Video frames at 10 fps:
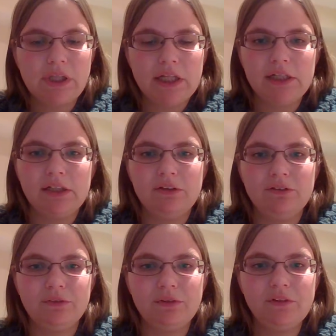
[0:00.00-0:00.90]
Hi guys,
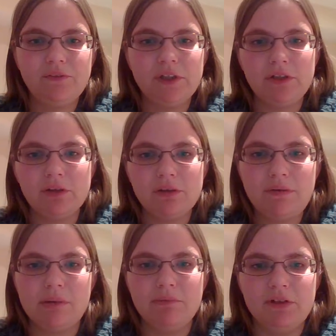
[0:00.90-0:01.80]
so this video
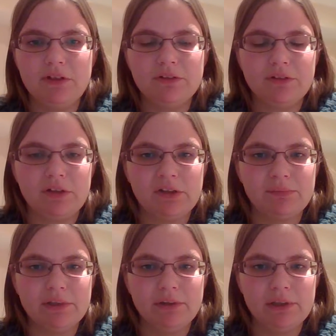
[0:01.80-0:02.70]
I'm going to discuss
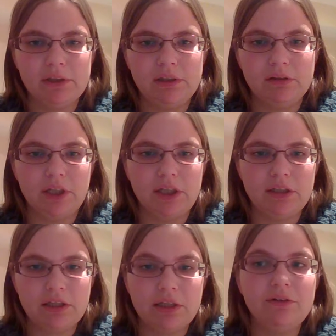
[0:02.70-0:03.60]
my grades 9
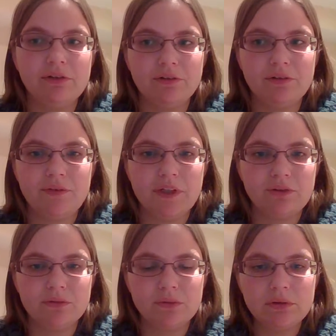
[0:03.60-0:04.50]
and 10 years of high
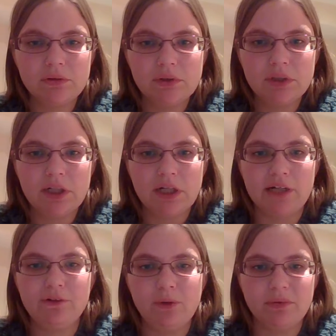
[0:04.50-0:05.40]
school
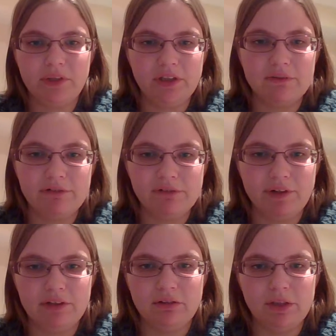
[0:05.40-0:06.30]
where I lived the
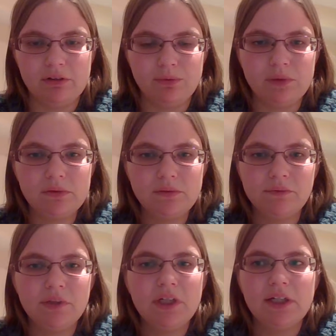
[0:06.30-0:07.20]
grades 9 to 12.
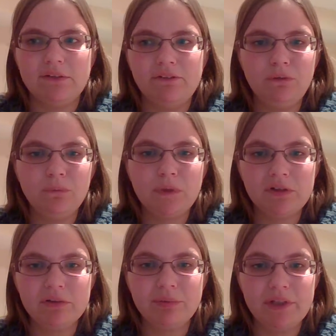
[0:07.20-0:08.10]
If you didn't
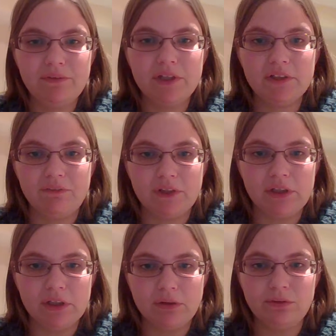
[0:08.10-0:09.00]
watch the previous
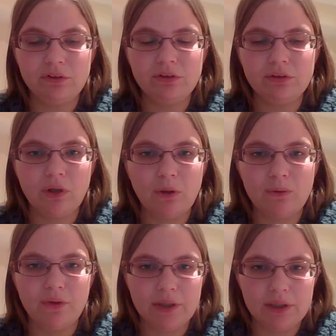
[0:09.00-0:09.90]
video, just
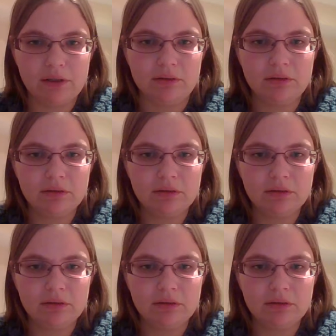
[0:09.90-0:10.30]
know that